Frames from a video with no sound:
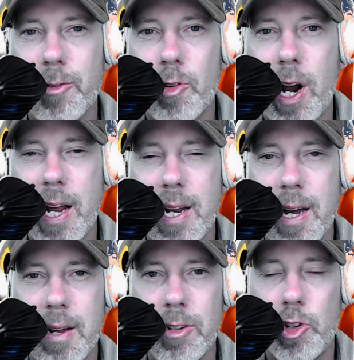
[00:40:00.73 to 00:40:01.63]
trying
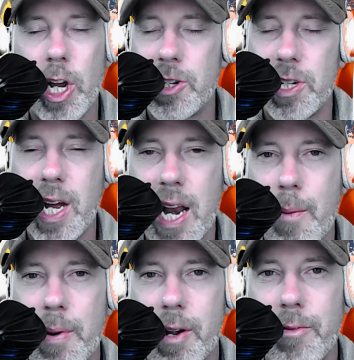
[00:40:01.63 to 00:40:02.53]
to change the
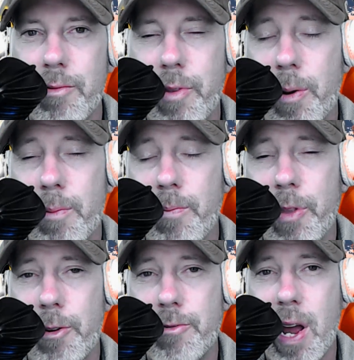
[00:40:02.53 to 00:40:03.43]
dynamic of
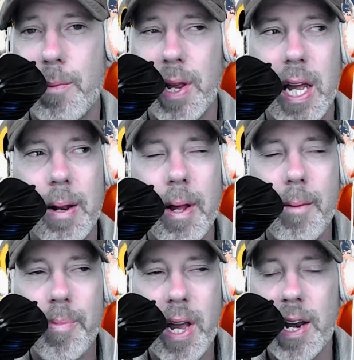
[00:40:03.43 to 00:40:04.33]
their family. And
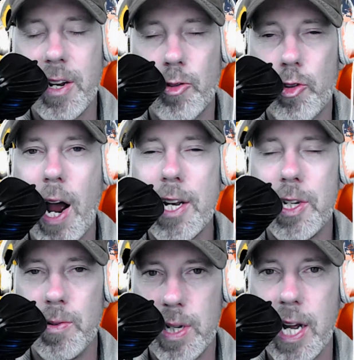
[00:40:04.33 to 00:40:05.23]
I didn't try
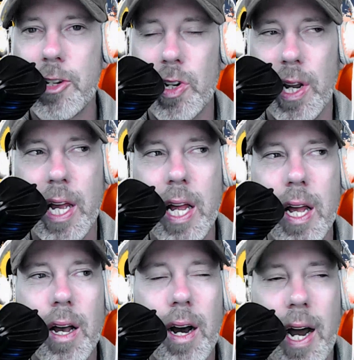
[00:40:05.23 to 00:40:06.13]
to intentionally.
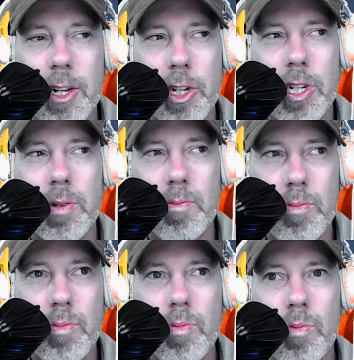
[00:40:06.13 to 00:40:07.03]
I just
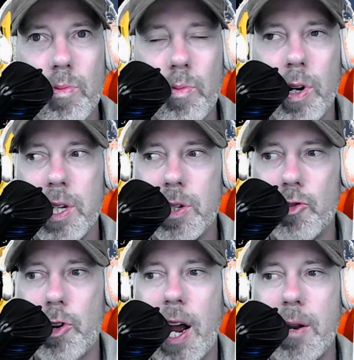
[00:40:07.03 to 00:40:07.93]
was
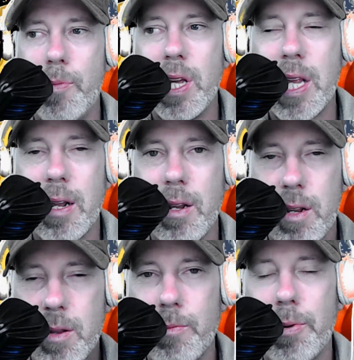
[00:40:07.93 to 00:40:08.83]
trying to be the
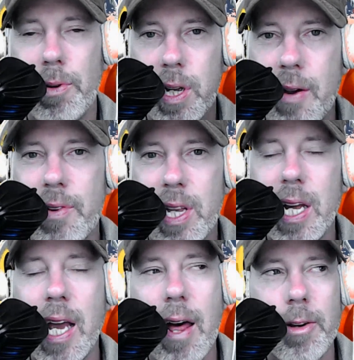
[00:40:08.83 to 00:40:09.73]
pulling everything
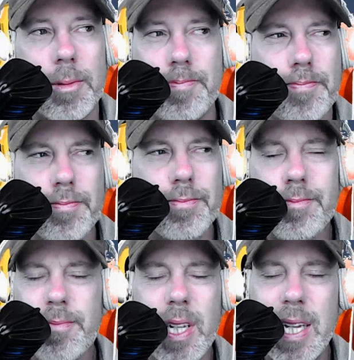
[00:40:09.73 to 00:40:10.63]
together.
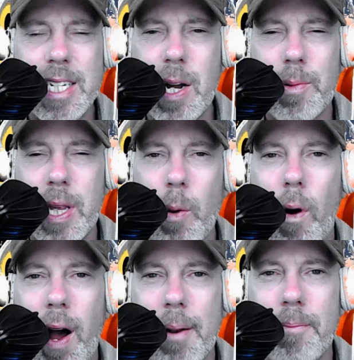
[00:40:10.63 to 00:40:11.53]
That's not what they
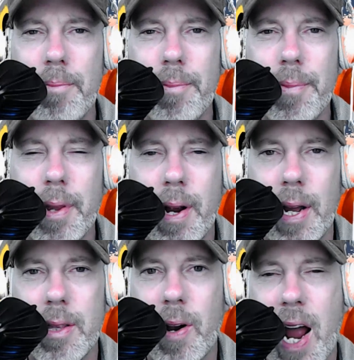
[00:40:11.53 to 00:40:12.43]
want. All
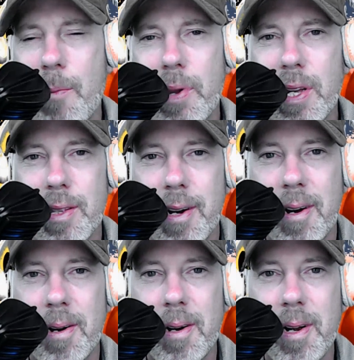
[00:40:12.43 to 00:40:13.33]
right. They're happy in
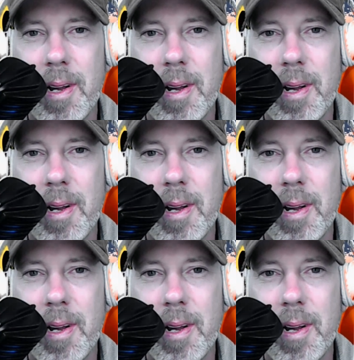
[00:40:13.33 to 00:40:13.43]
their